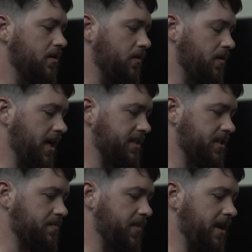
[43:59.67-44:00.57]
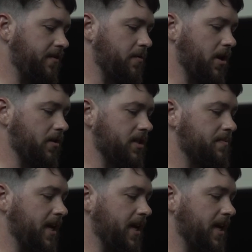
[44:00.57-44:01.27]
who has this behavior model. It's